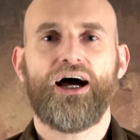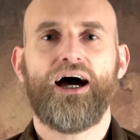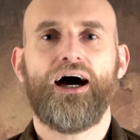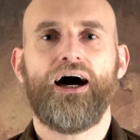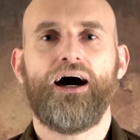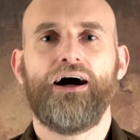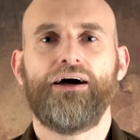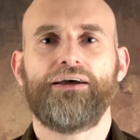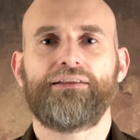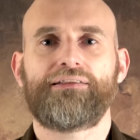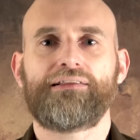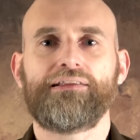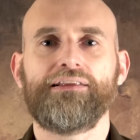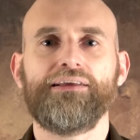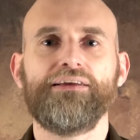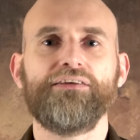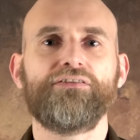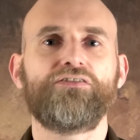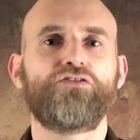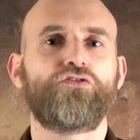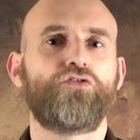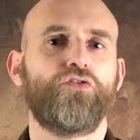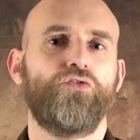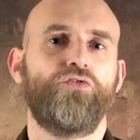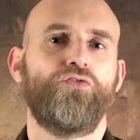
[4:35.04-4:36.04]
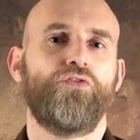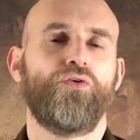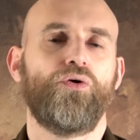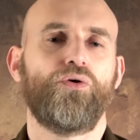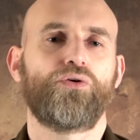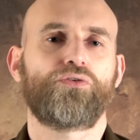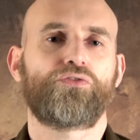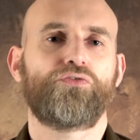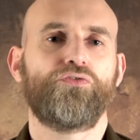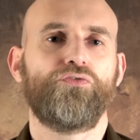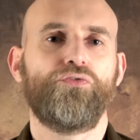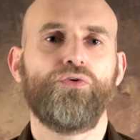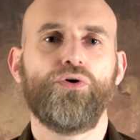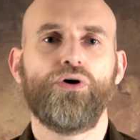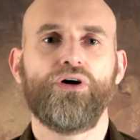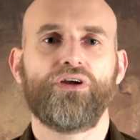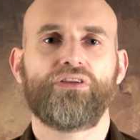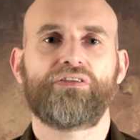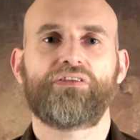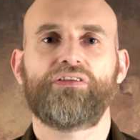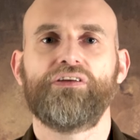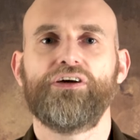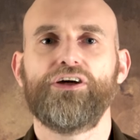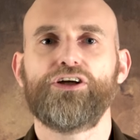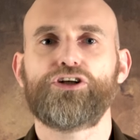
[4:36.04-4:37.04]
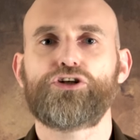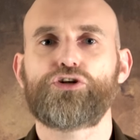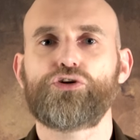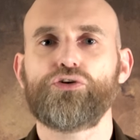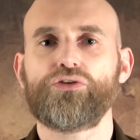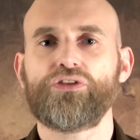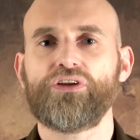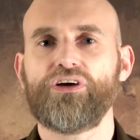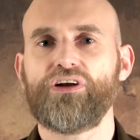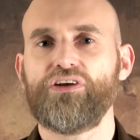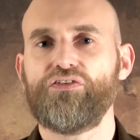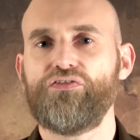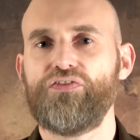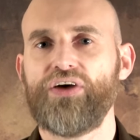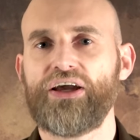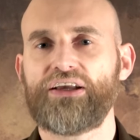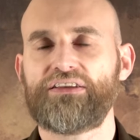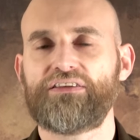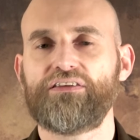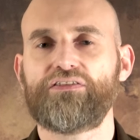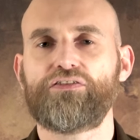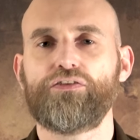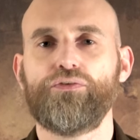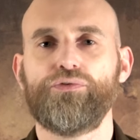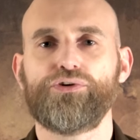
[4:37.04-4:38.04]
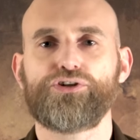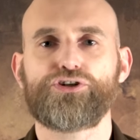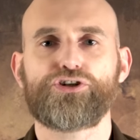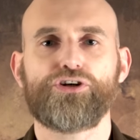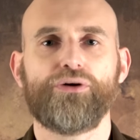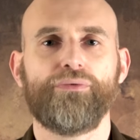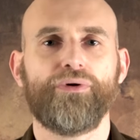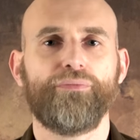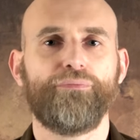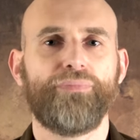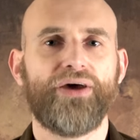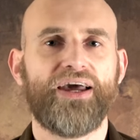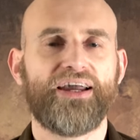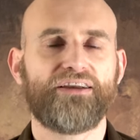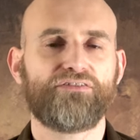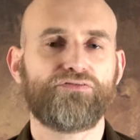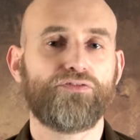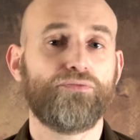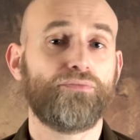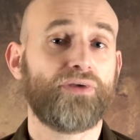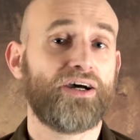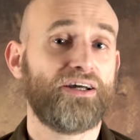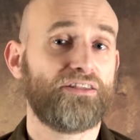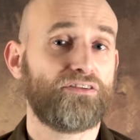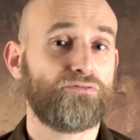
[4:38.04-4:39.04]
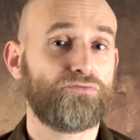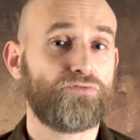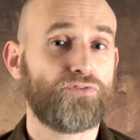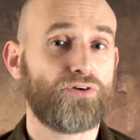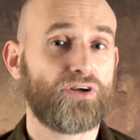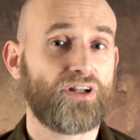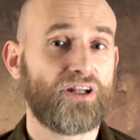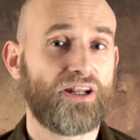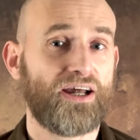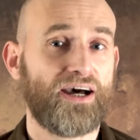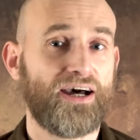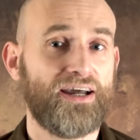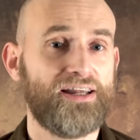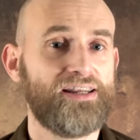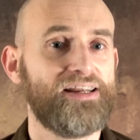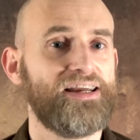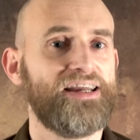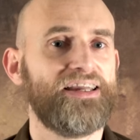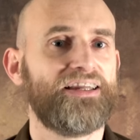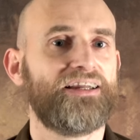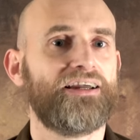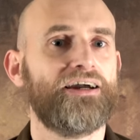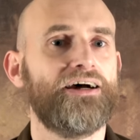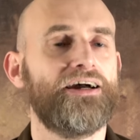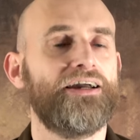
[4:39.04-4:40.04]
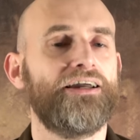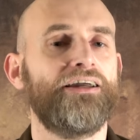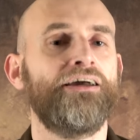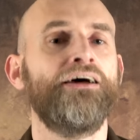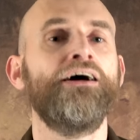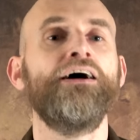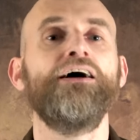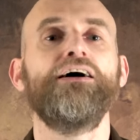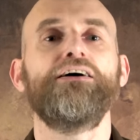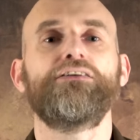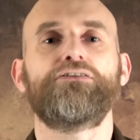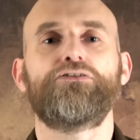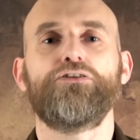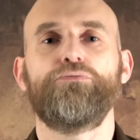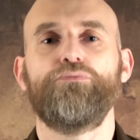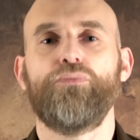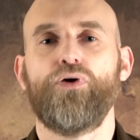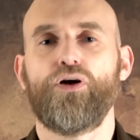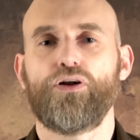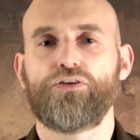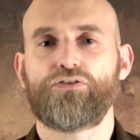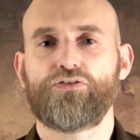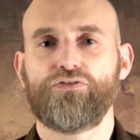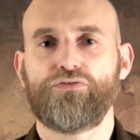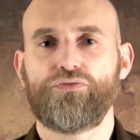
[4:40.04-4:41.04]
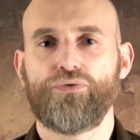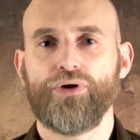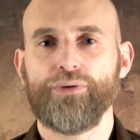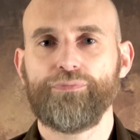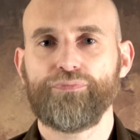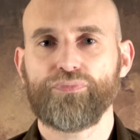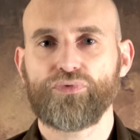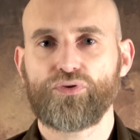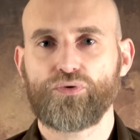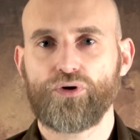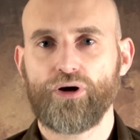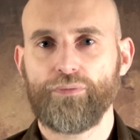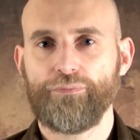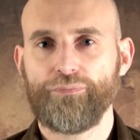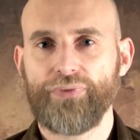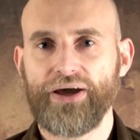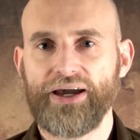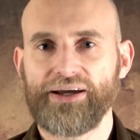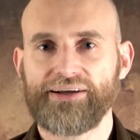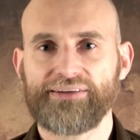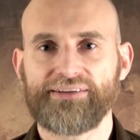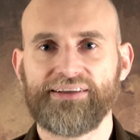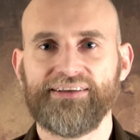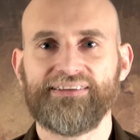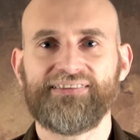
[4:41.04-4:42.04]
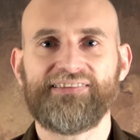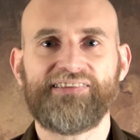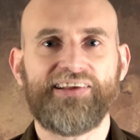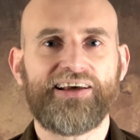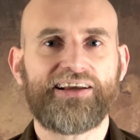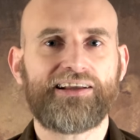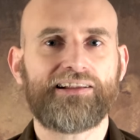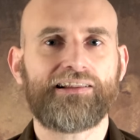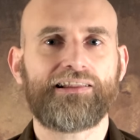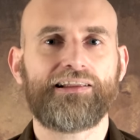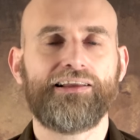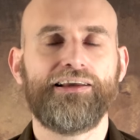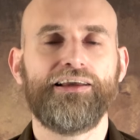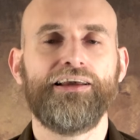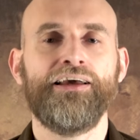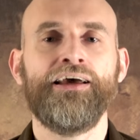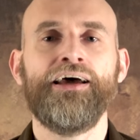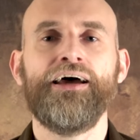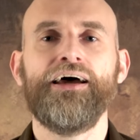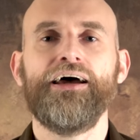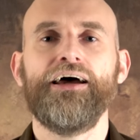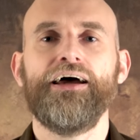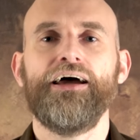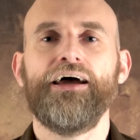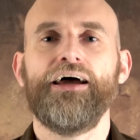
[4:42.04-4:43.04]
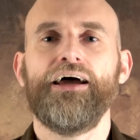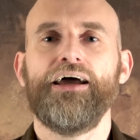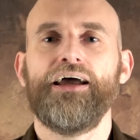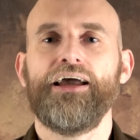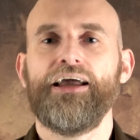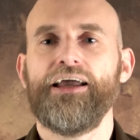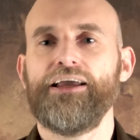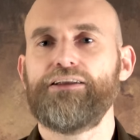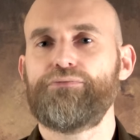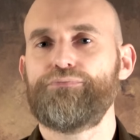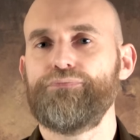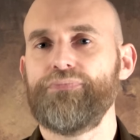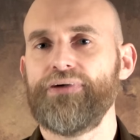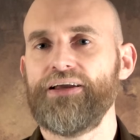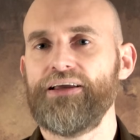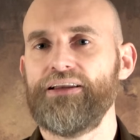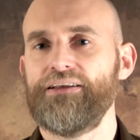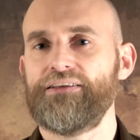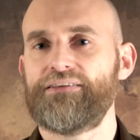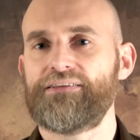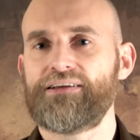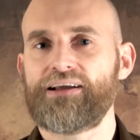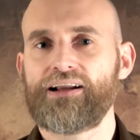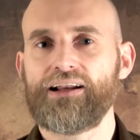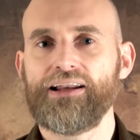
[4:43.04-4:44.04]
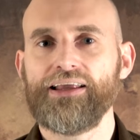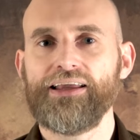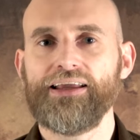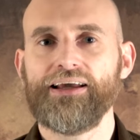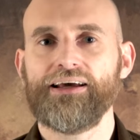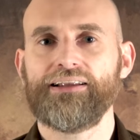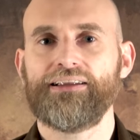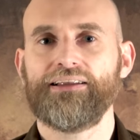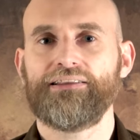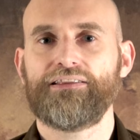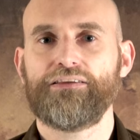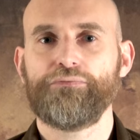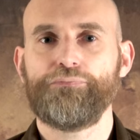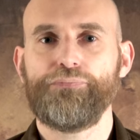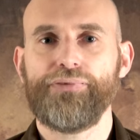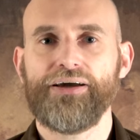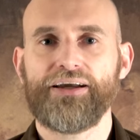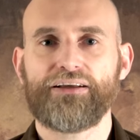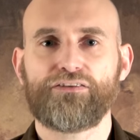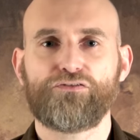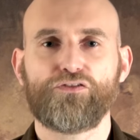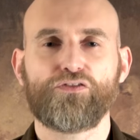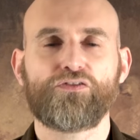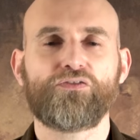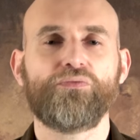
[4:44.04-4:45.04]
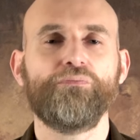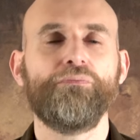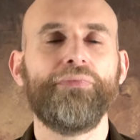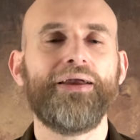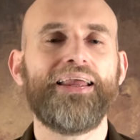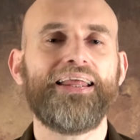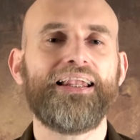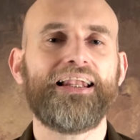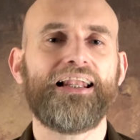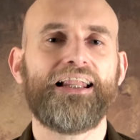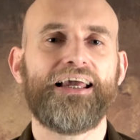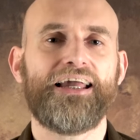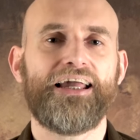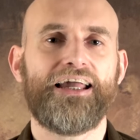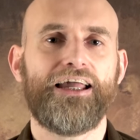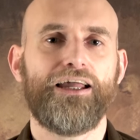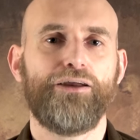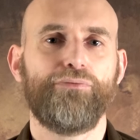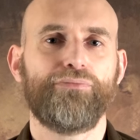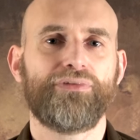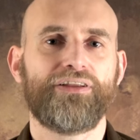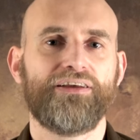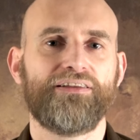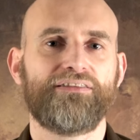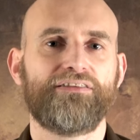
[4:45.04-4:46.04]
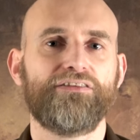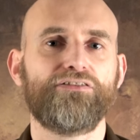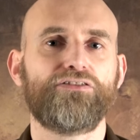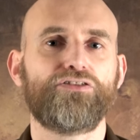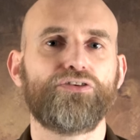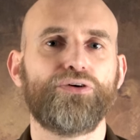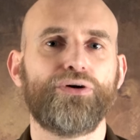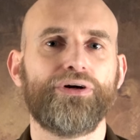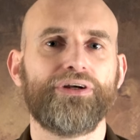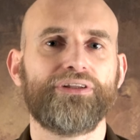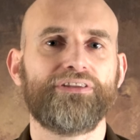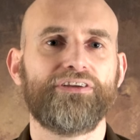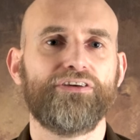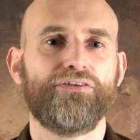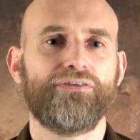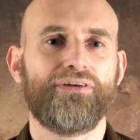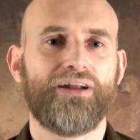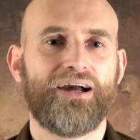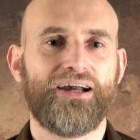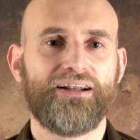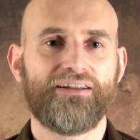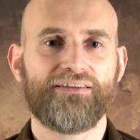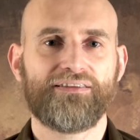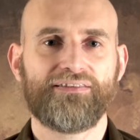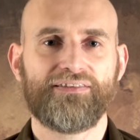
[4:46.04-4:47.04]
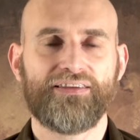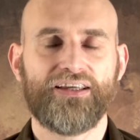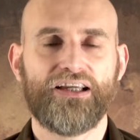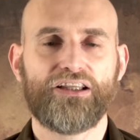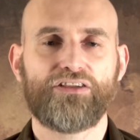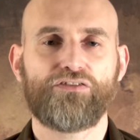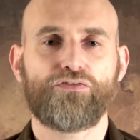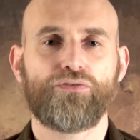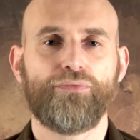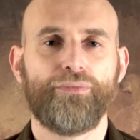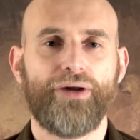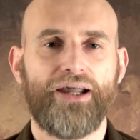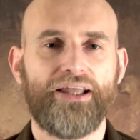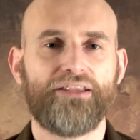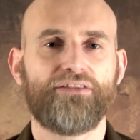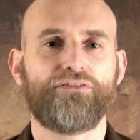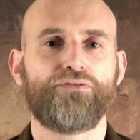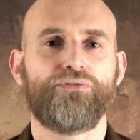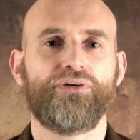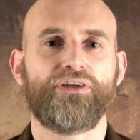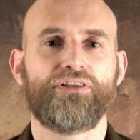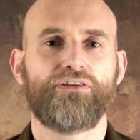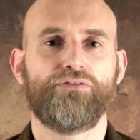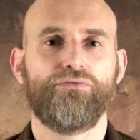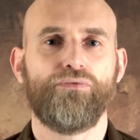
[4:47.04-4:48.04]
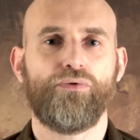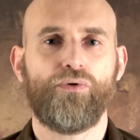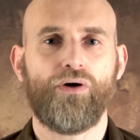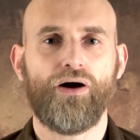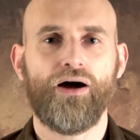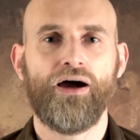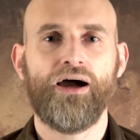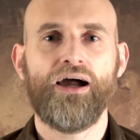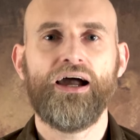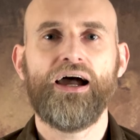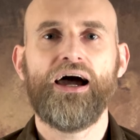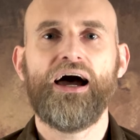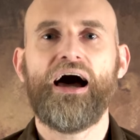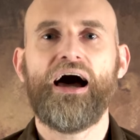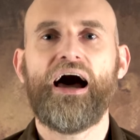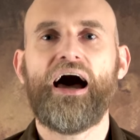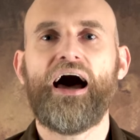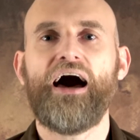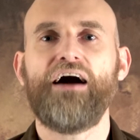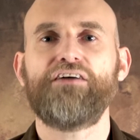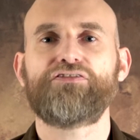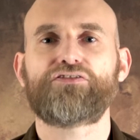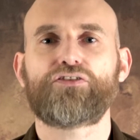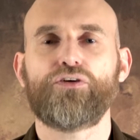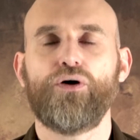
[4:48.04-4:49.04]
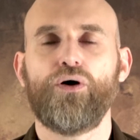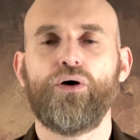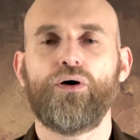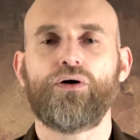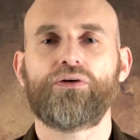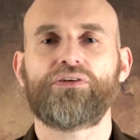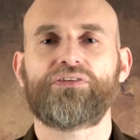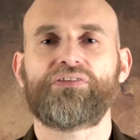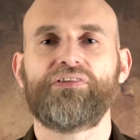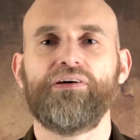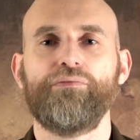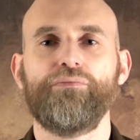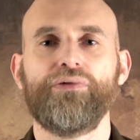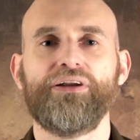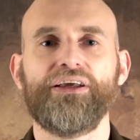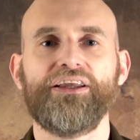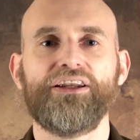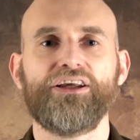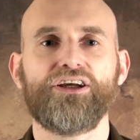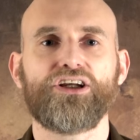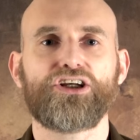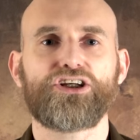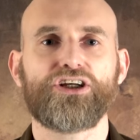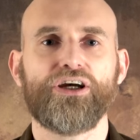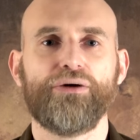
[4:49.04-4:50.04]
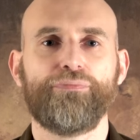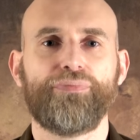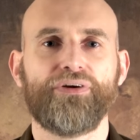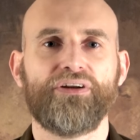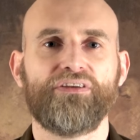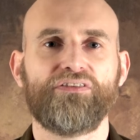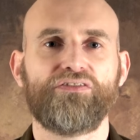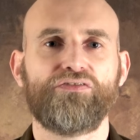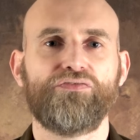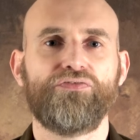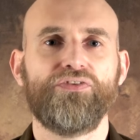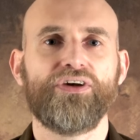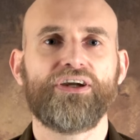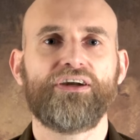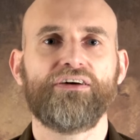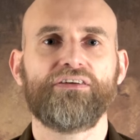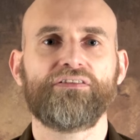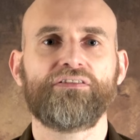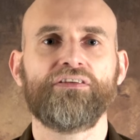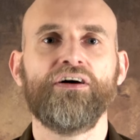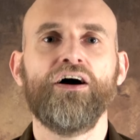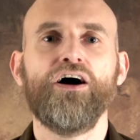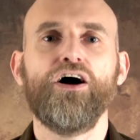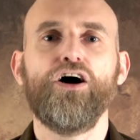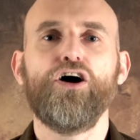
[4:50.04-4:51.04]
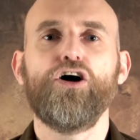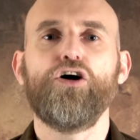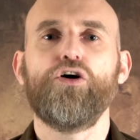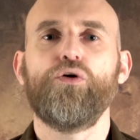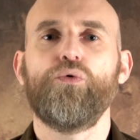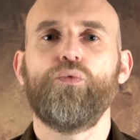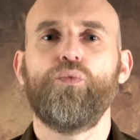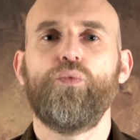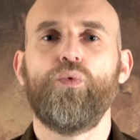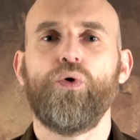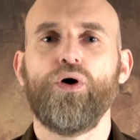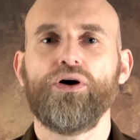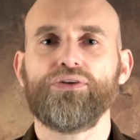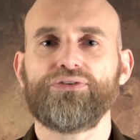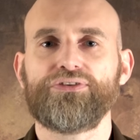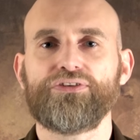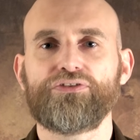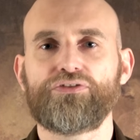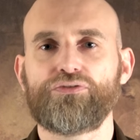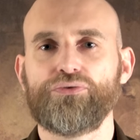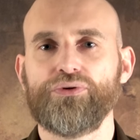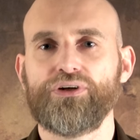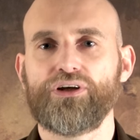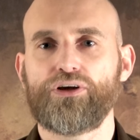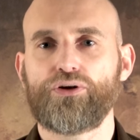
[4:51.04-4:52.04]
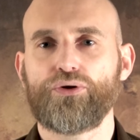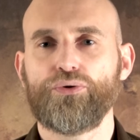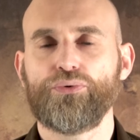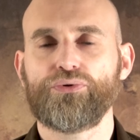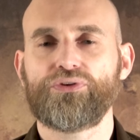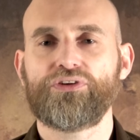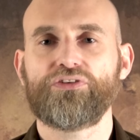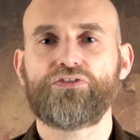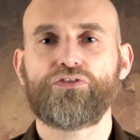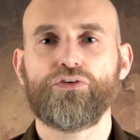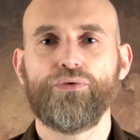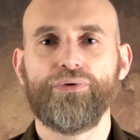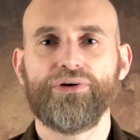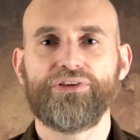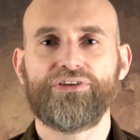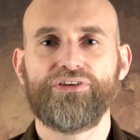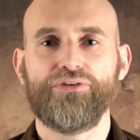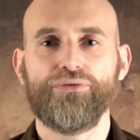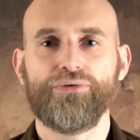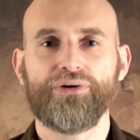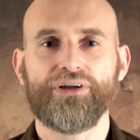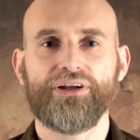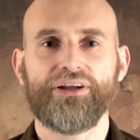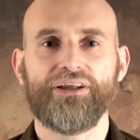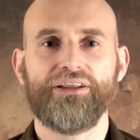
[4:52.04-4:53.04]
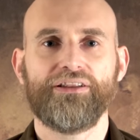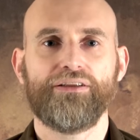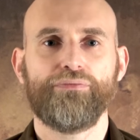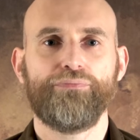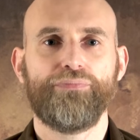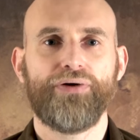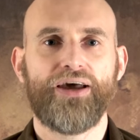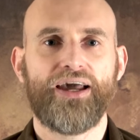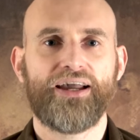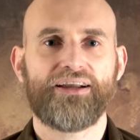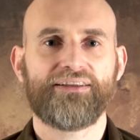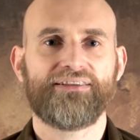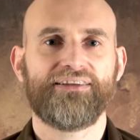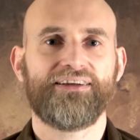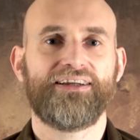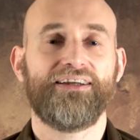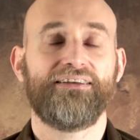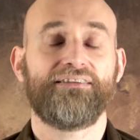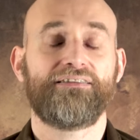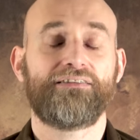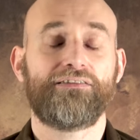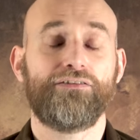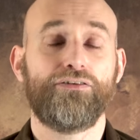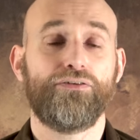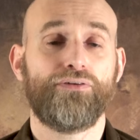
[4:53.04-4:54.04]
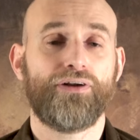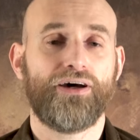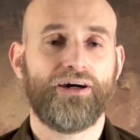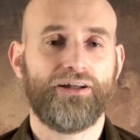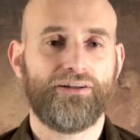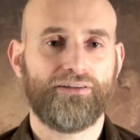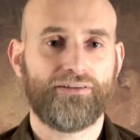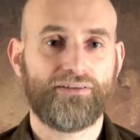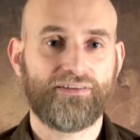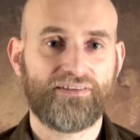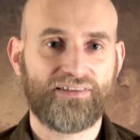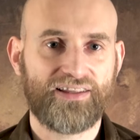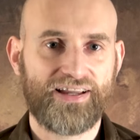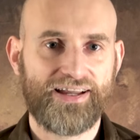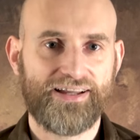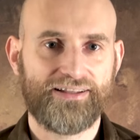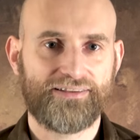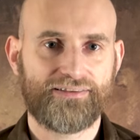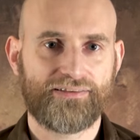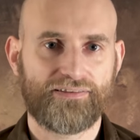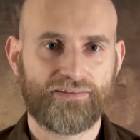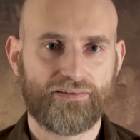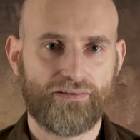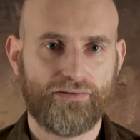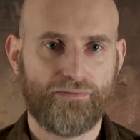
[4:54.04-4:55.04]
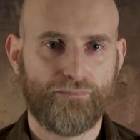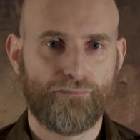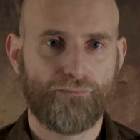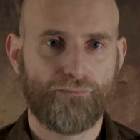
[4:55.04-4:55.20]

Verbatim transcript: are at least twofold. First, it should not affect the Soviet-German pact from 1939, aka the Molotov-Ribbentrop Pact, and secondly, it made it clear that the pact was mainly aimed at deterring the United States from entering the war. After all, some leading Japanese figures wanted to include the Soviet Union in the pact against the United States.